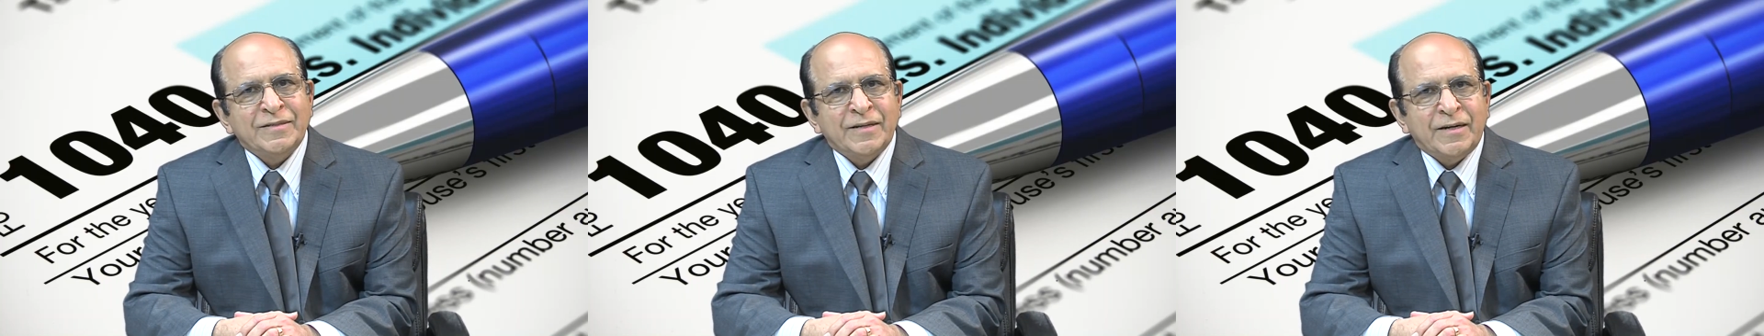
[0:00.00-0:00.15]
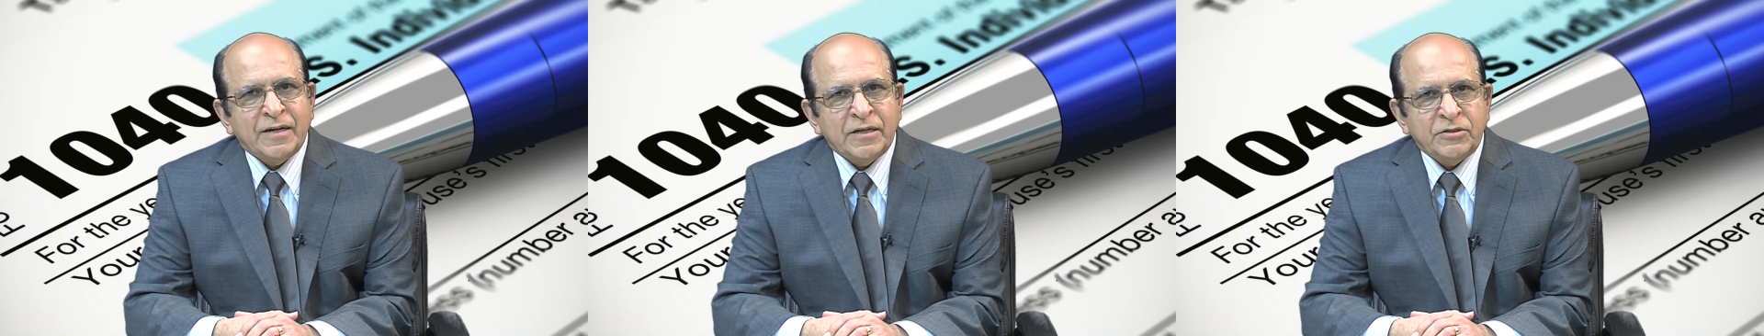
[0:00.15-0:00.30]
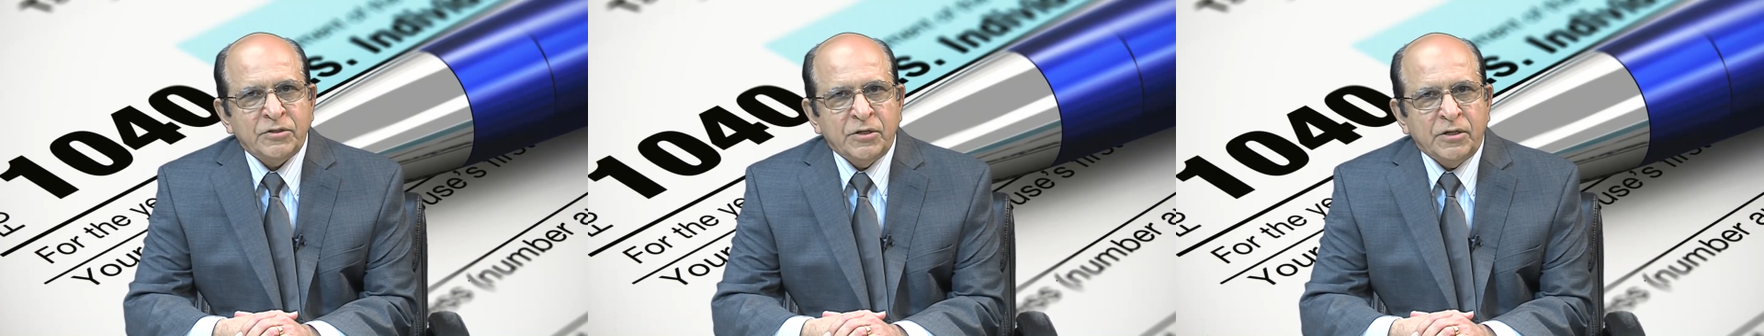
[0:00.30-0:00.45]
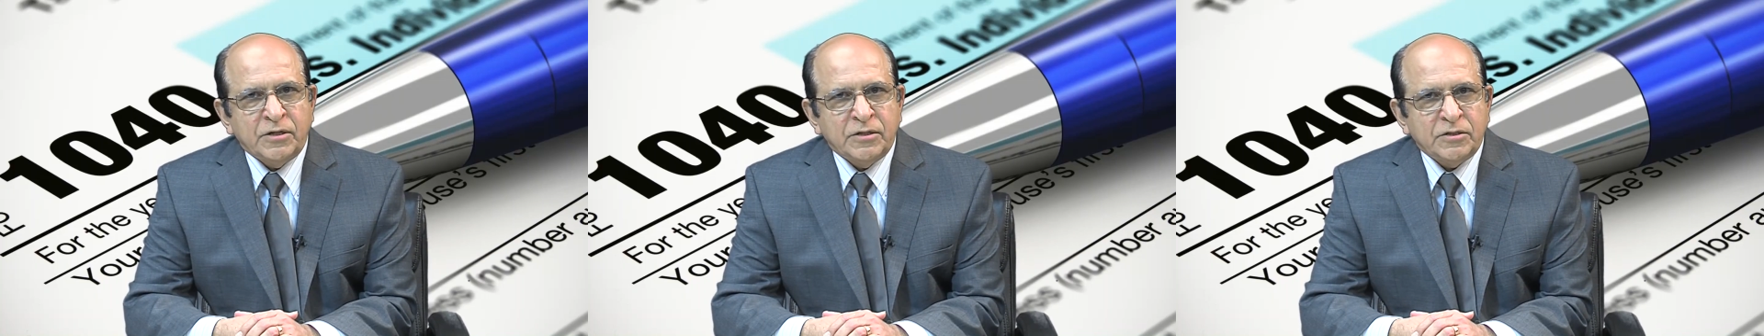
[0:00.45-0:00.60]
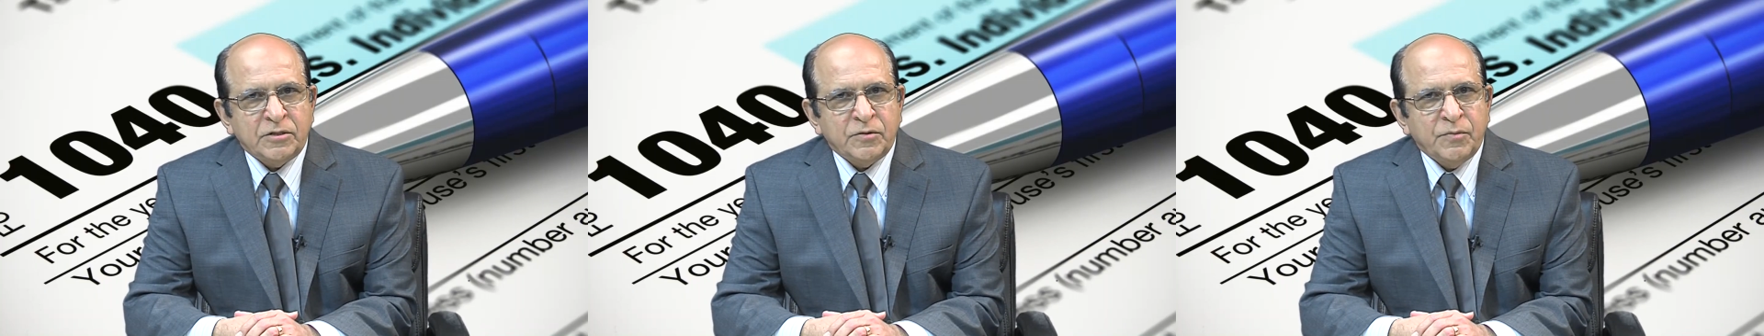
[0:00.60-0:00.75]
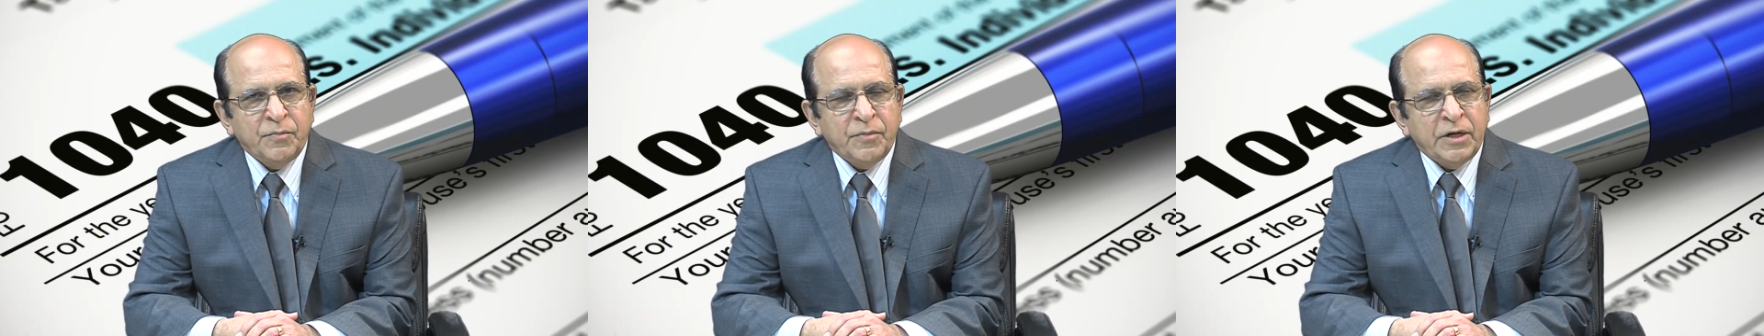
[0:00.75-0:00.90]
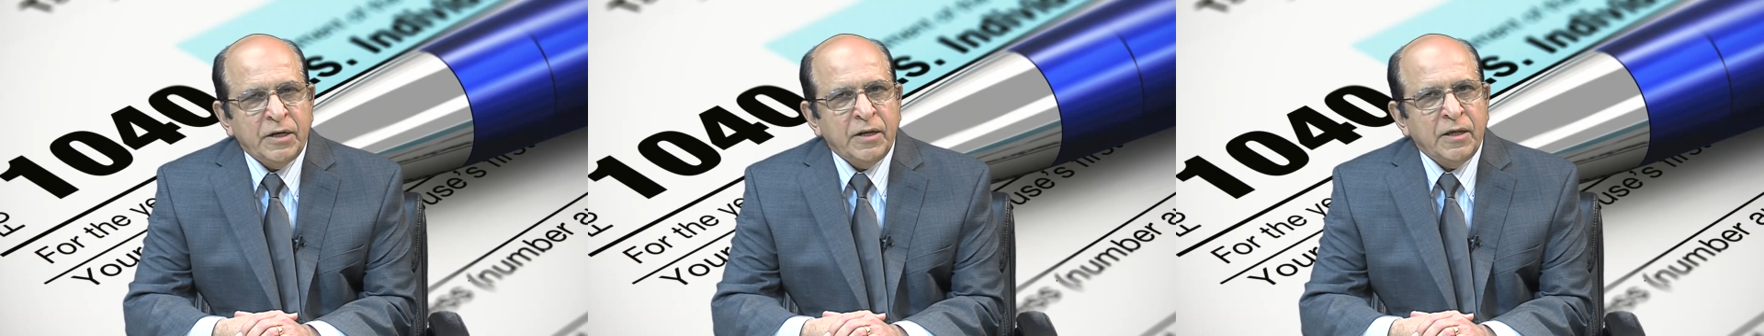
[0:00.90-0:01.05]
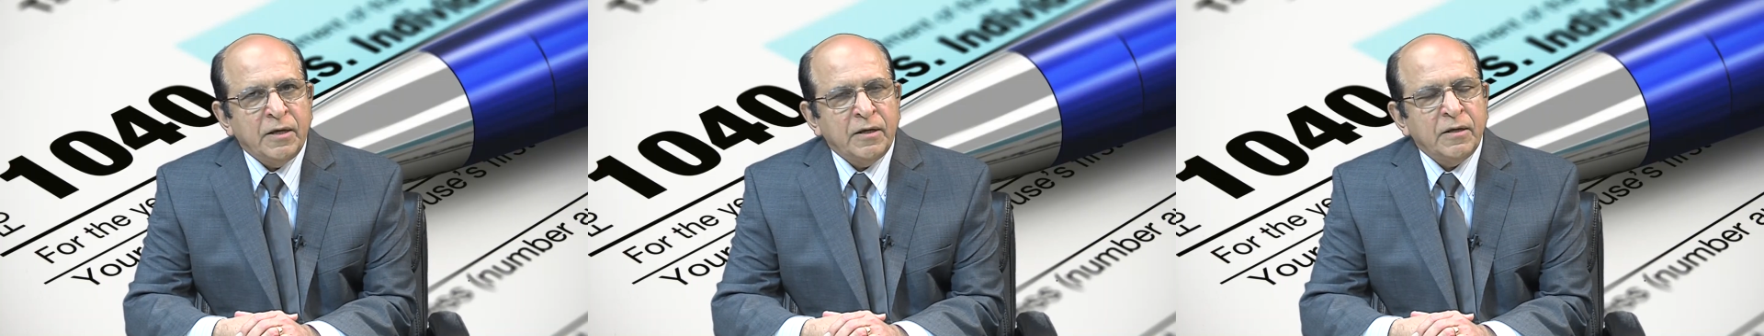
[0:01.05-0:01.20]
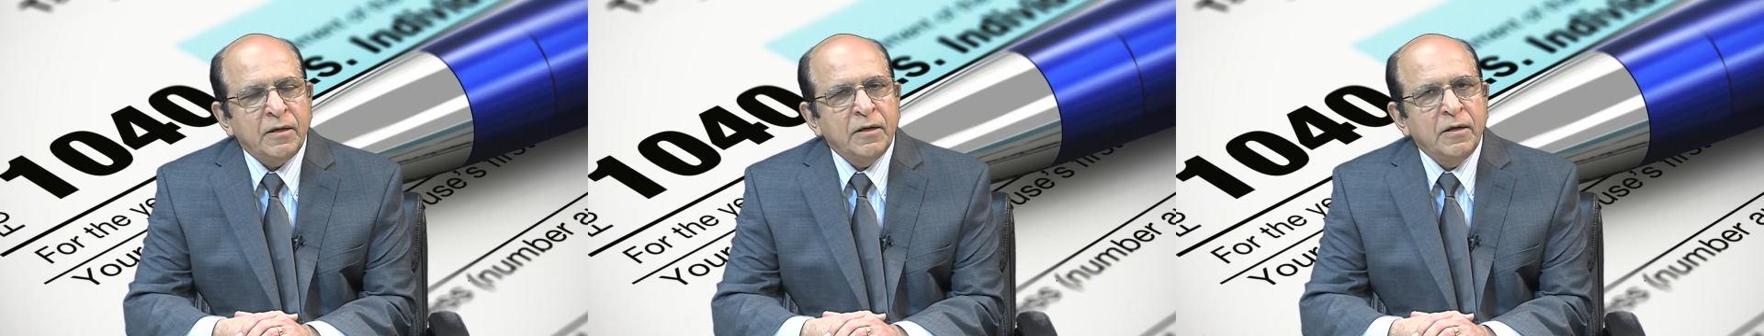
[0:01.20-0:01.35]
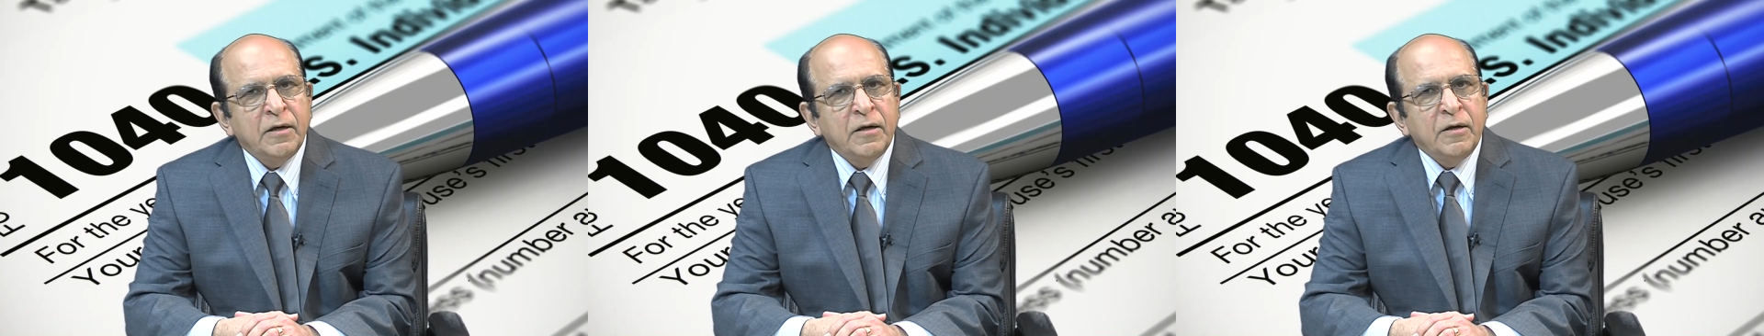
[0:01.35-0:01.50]
residents,
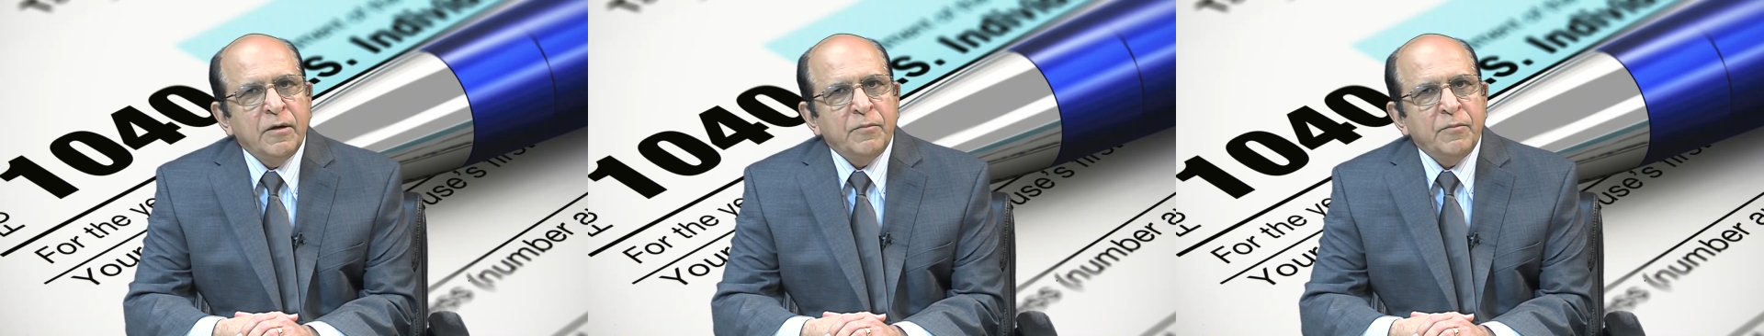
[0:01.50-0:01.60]
meaning